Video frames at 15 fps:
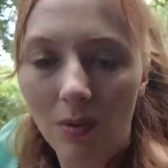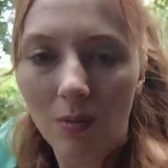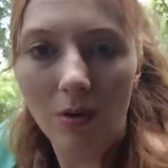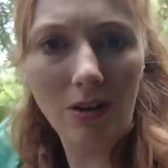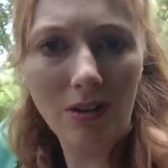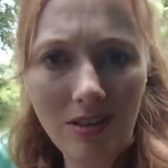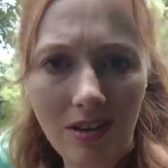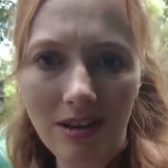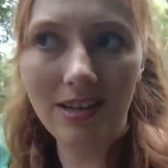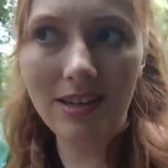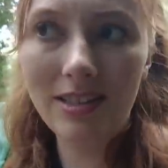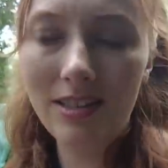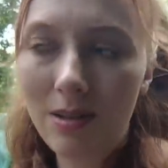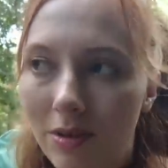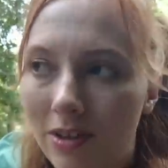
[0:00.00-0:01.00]
worth in
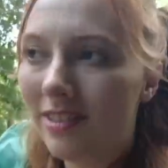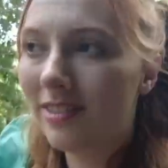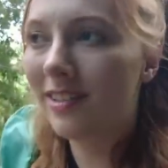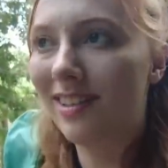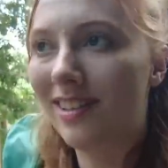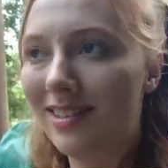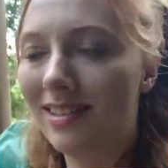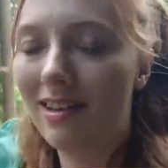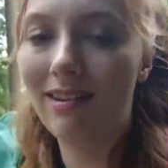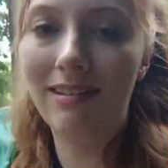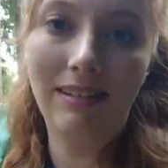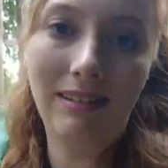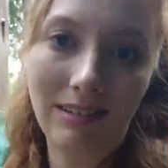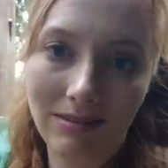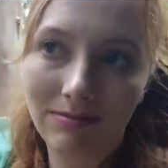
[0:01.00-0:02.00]
Disney World? And it's kind of
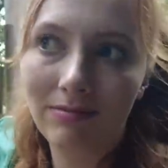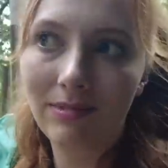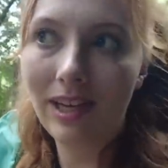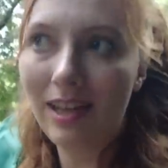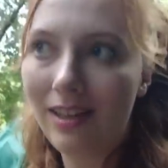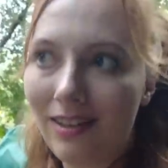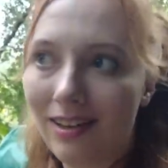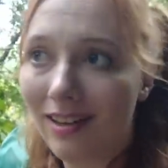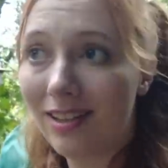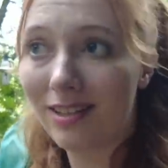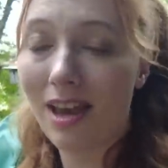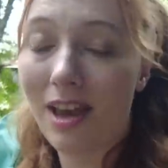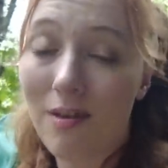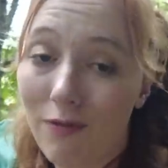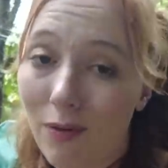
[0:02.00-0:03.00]
like, it's
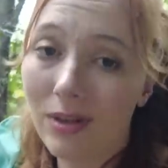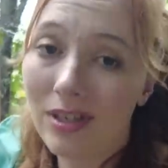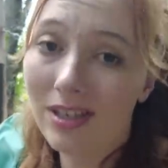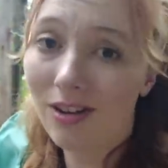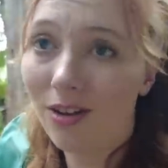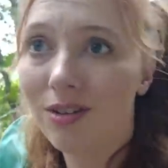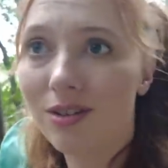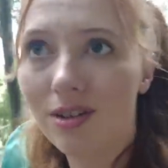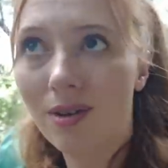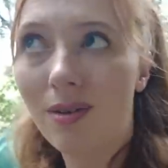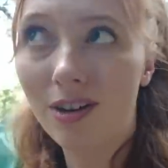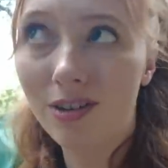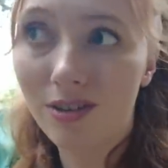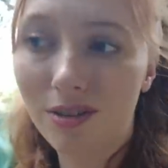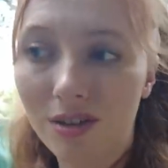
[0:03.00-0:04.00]
fourteen dollars, one
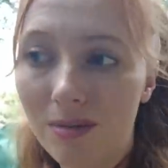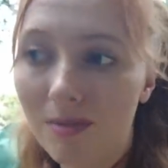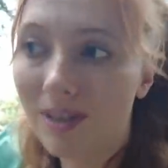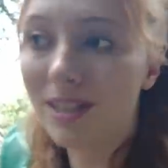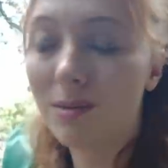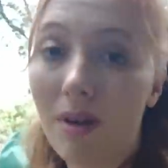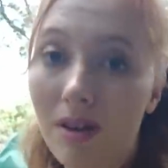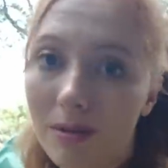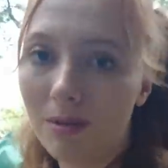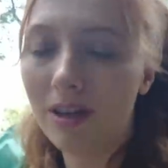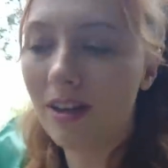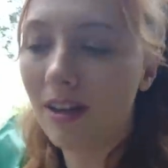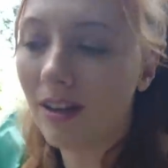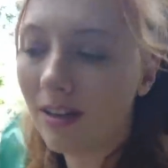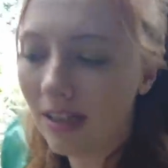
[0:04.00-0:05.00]
hundred thirty minutes, probably pretty
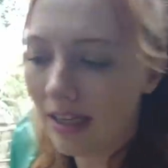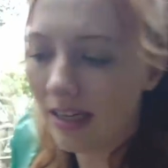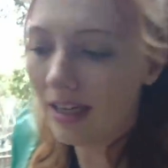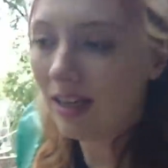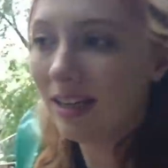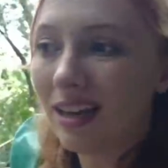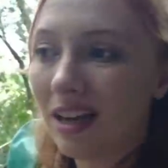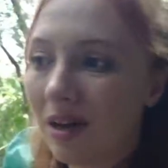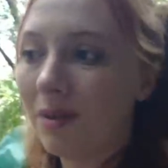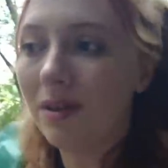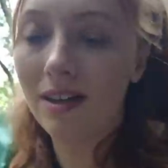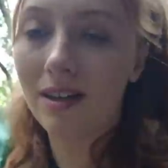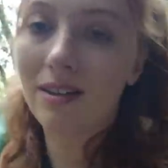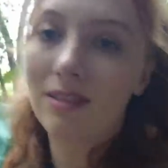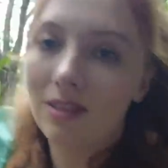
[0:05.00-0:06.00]
good. Now,
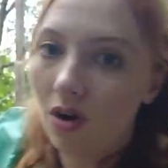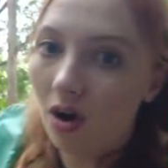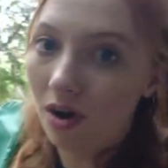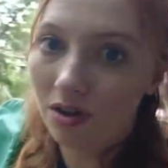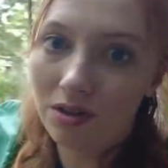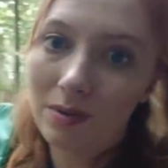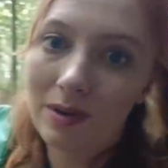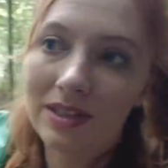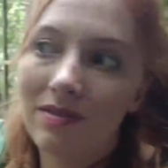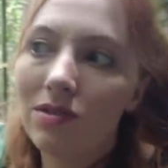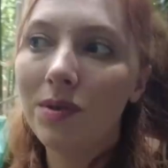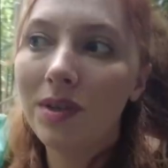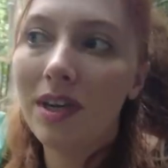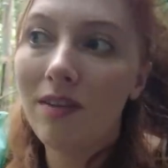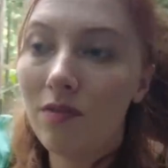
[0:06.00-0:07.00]
there are other ways of
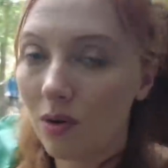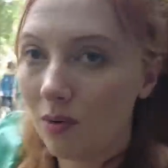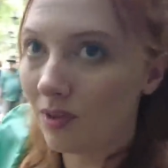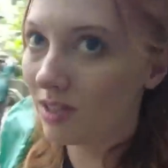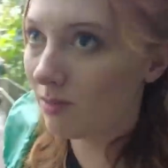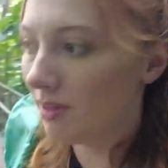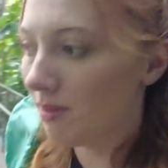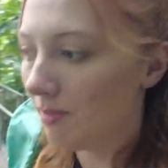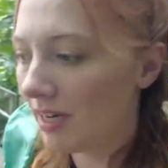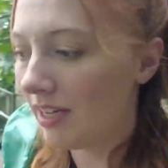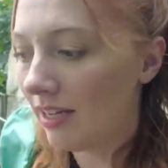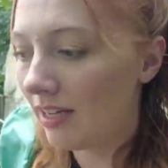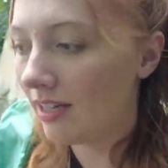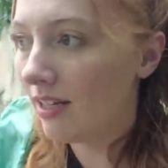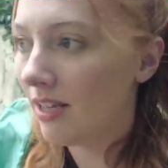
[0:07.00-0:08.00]
doing it if you don't want to spend the
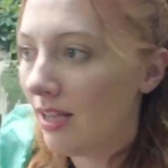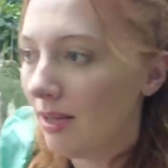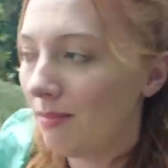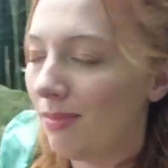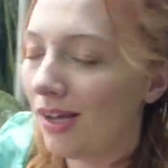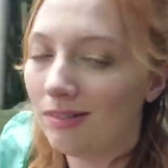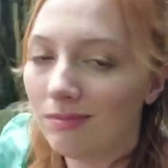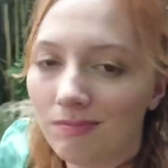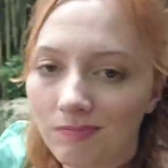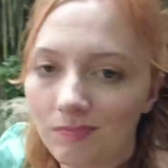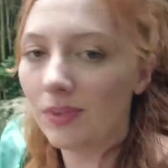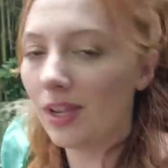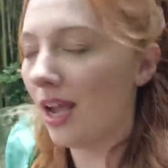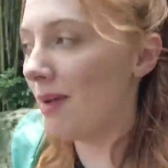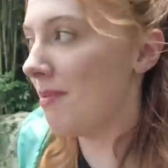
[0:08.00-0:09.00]
money, but
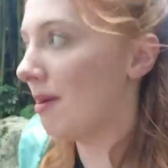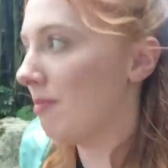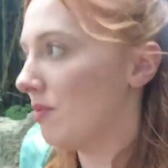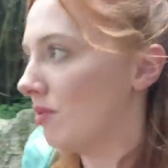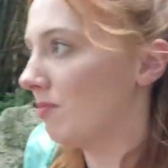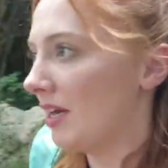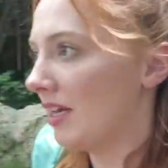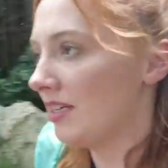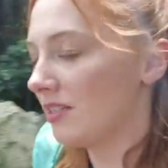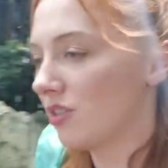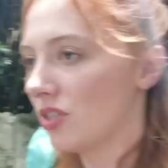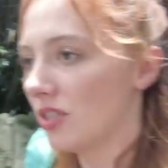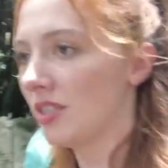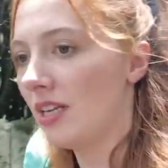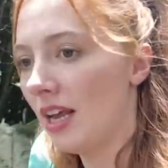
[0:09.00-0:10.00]
I'm happy with my
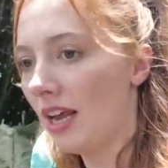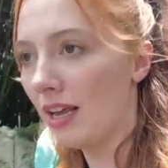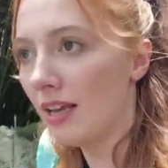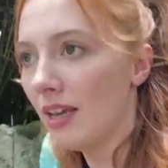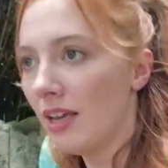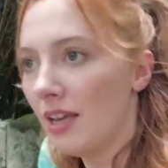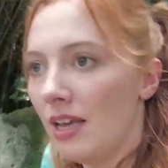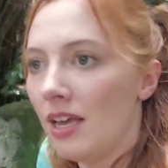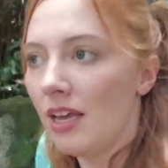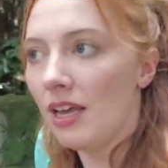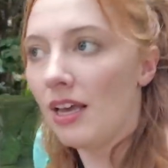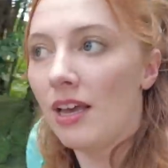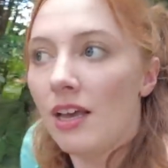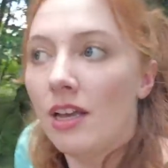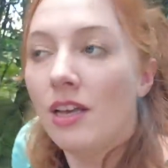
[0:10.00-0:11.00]
decision today.
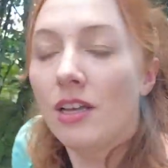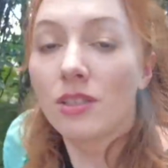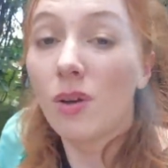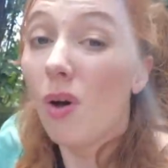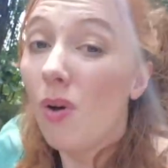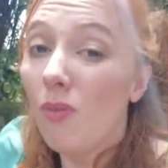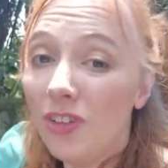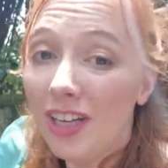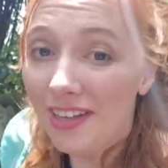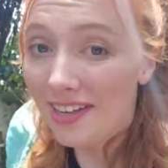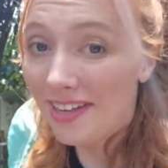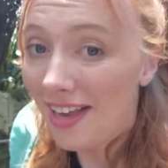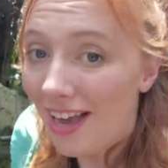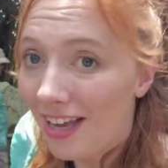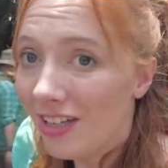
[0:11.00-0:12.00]
So hopefully I can
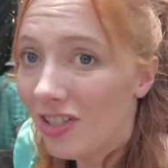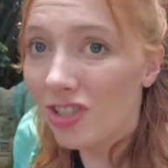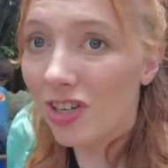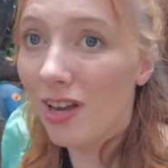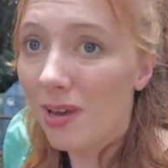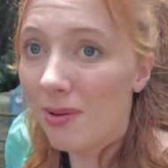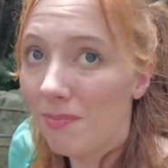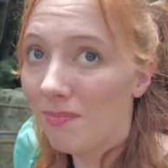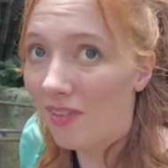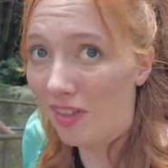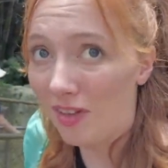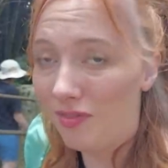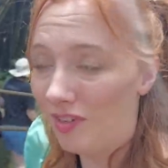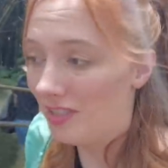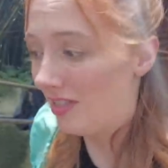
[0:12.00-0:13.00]
catch
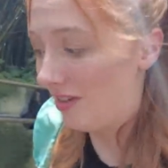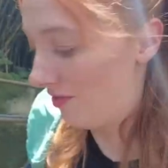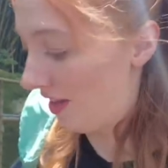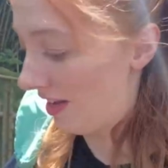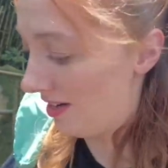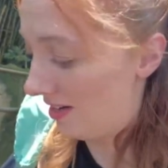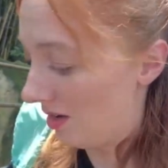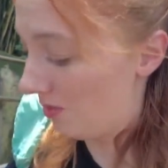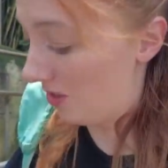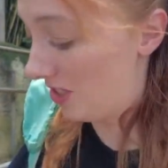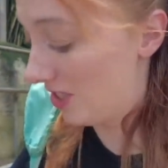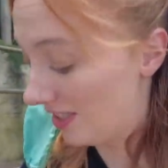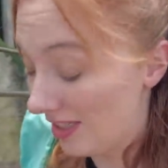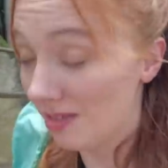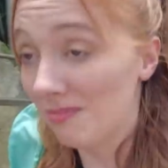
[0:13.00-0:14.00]
Feathered Friends in Flight, which
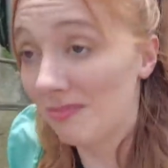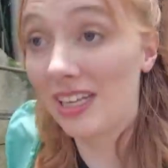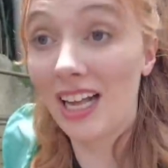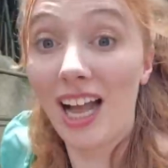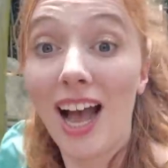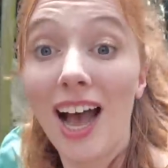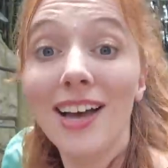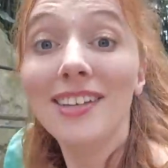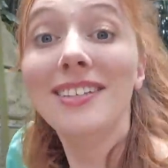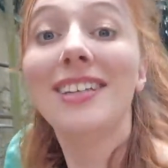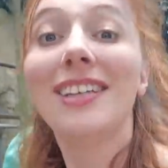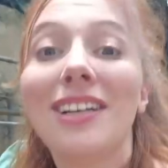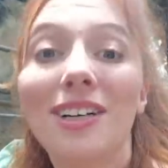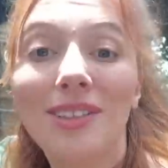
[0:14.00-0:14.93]
I am cutting it